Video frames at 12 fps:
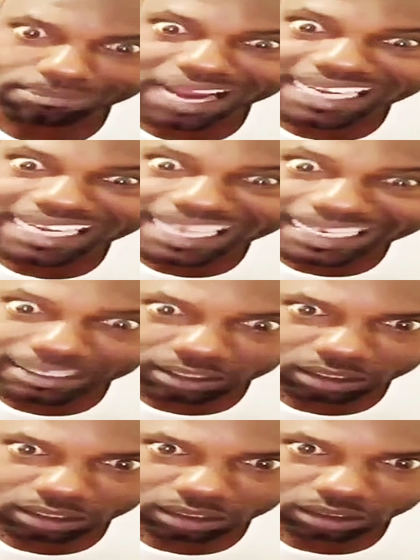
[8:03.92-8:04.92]

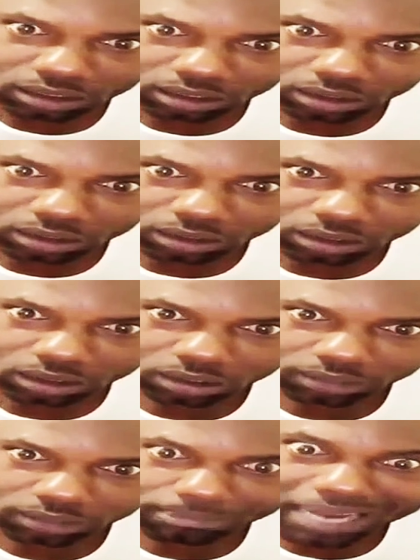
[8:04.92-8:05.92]
Madded.
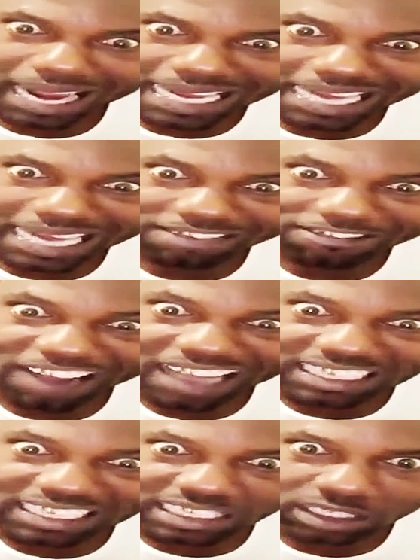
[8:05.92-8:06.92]
Marlon
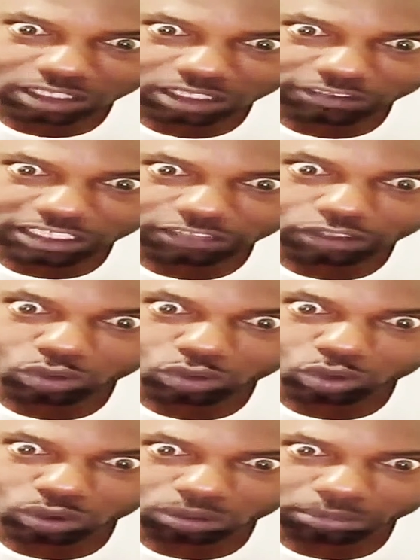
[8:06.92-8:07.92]
Fox. You shouldn't
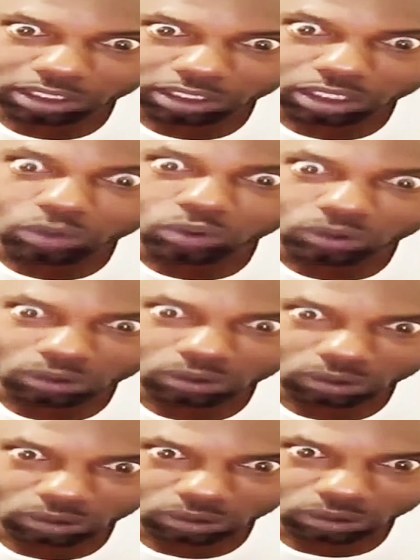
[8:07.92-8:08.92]
even know. Make you
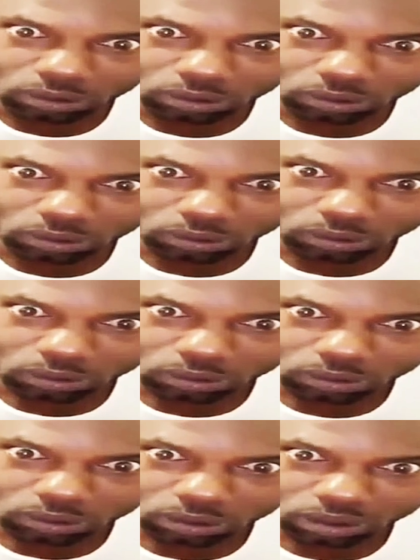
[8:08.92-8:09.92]
know.
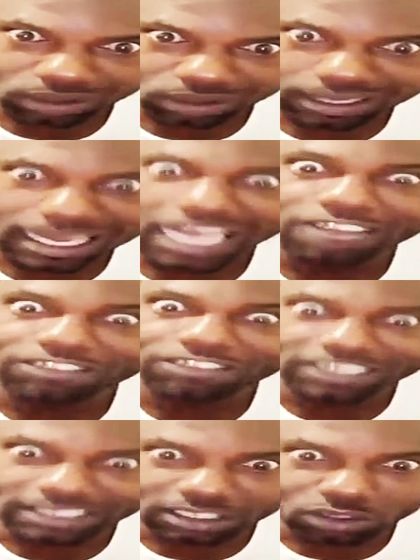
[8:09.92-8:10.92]
And the
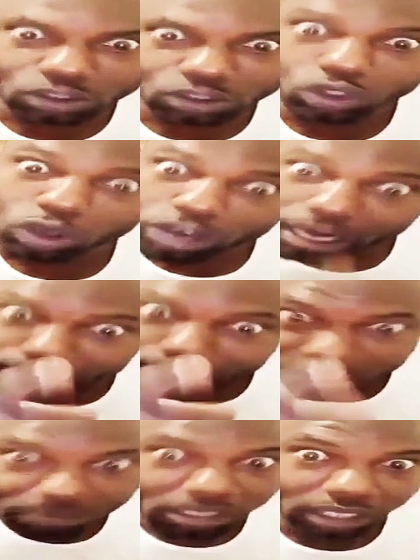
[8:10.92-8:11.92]
laughing thing in the door
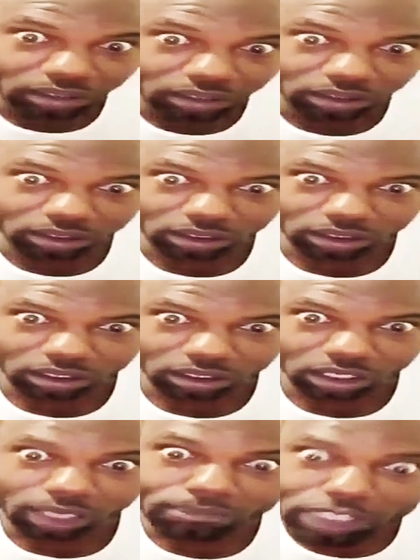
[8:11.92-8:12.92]
rampant man.
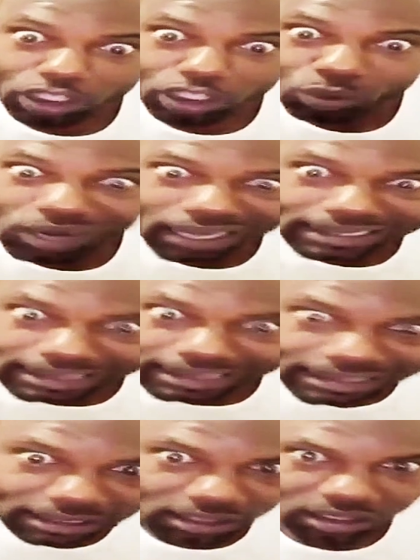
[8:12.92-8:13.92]
And me no
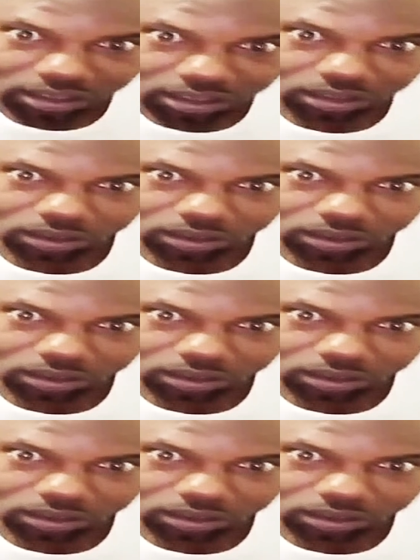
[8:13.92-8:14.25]
want it.